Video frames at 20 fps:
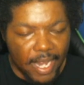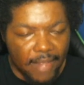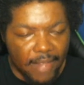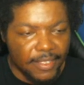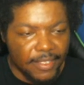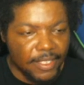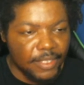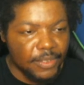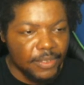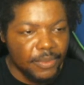
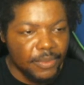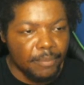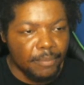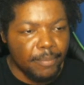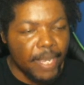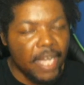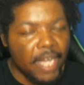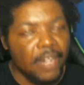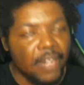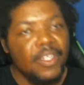the ensuing
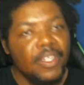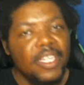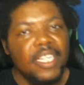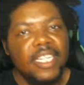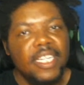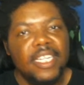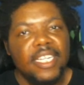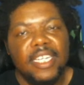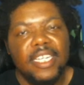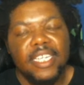battle,
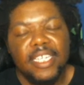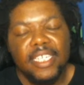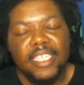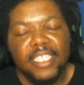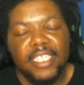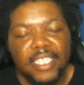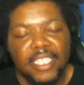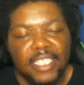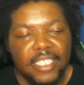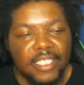
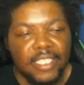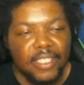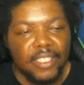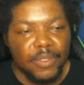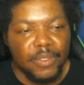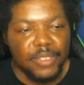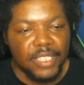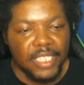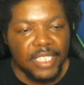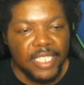he
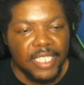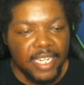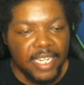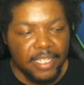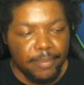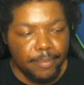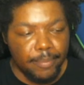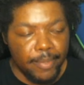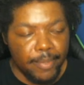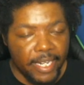goes to the
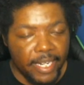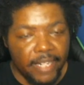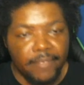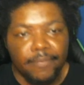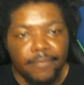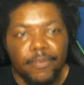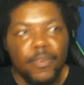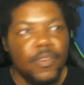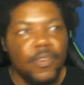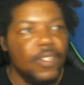Daily Planet
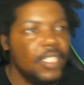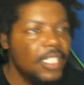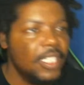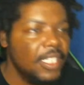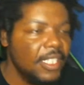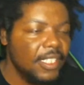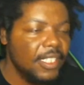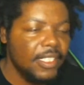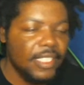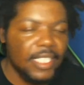
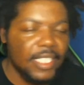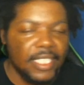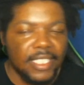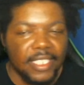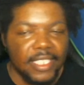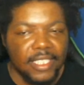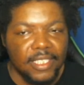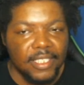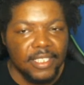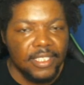fully in
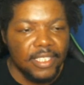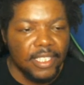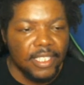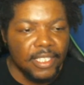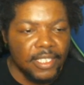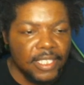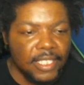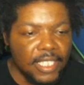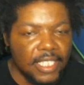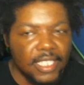the
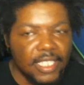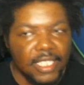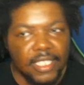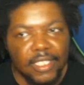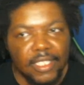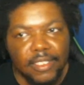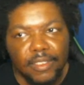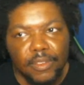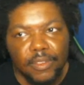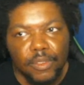
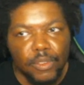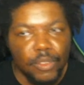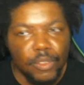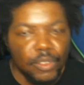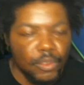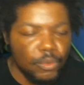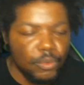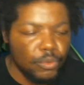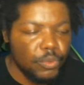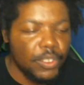geeky
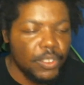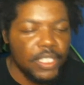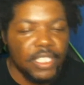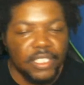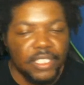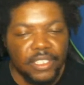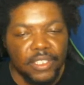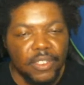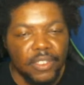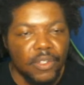
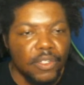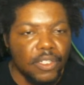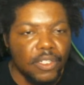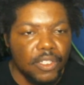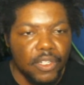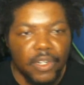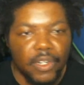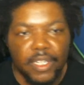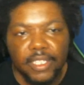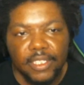traditional
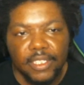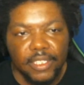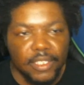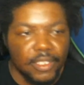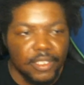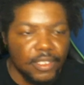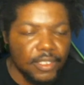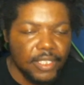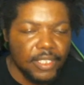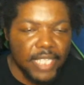Clark
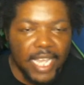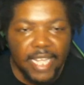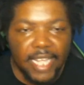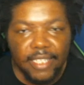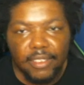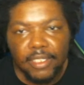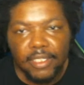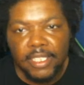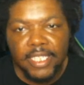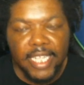
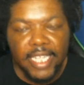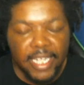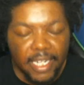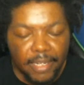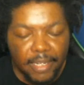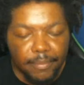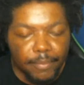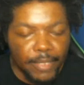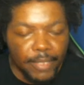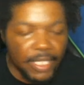Kent get
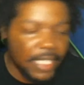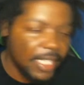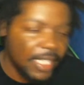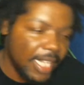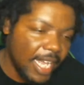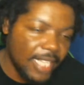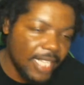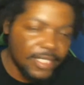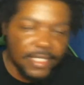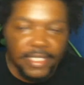up with the
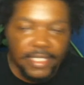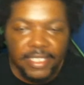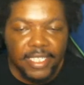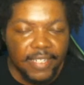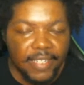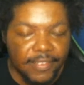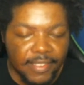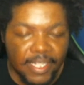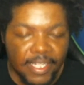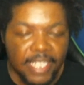glasses and
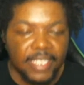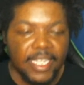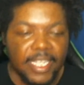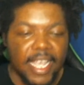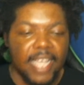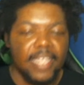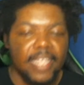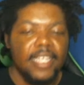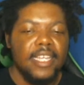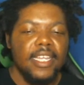everything like
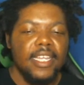that.